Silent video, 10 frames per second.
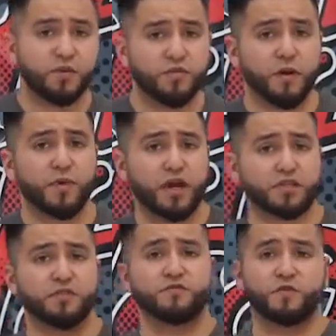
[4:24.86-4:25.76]
let's move on
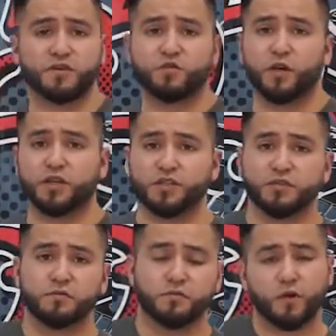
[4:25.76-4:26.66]
back to the first
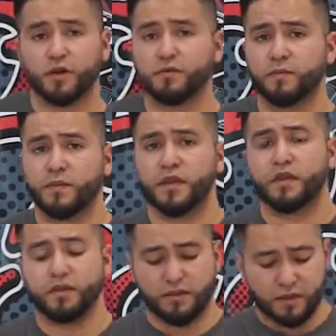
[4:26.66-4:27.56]
question, where
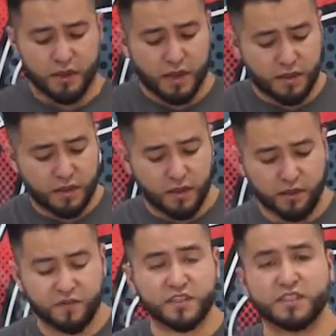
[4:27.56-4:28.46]

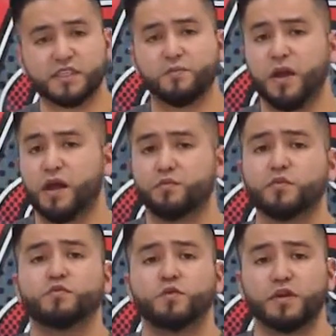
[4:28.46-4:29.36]
if this is
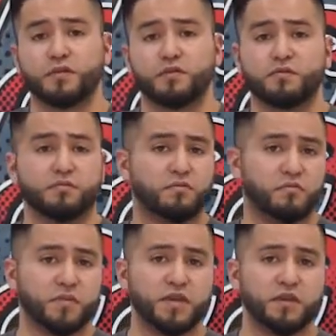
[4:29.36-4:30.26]
compatible with
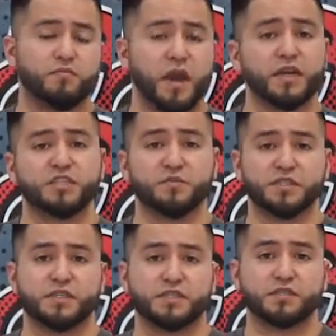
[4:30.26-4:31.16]
the
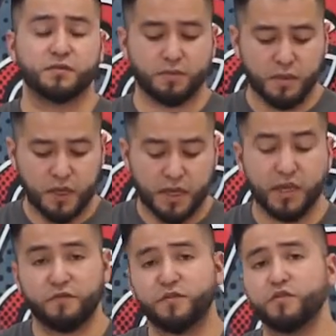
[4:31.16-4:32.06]
management system.
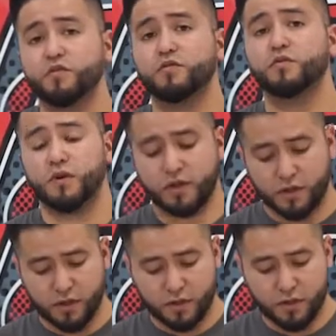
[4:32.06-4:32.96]
If you
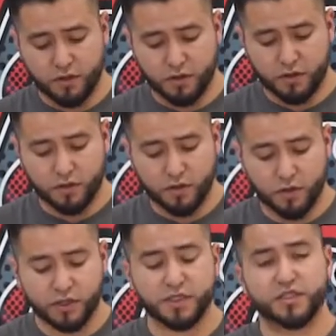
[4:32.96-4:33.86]

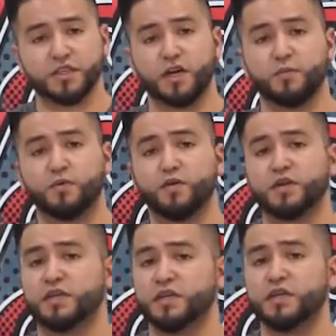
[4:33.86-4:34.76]
hook this up
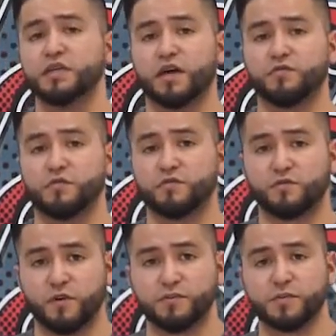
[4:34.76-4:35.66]
with the E-level
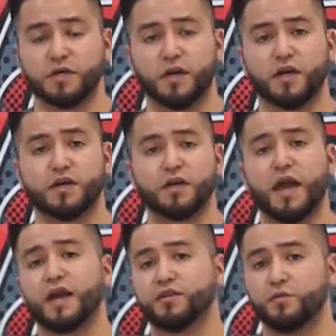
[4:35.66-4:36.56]
from
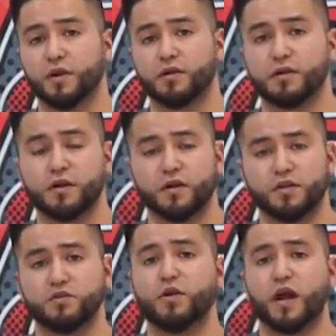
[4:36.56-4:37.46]
AccuAir,
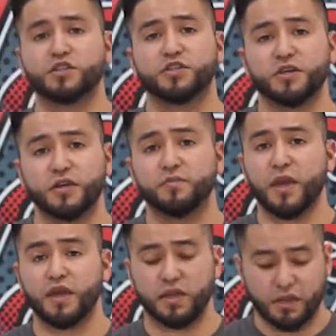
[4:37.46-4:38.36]
you actually could
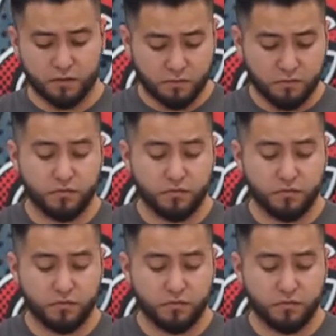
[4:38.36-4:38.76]
make it